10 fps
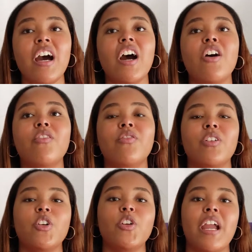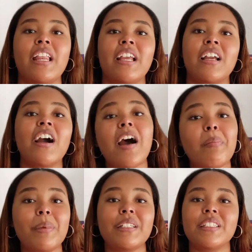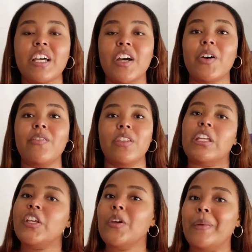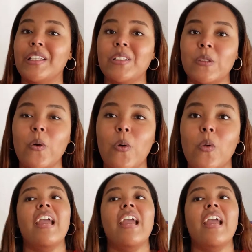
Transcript: of creating copies of the human soul.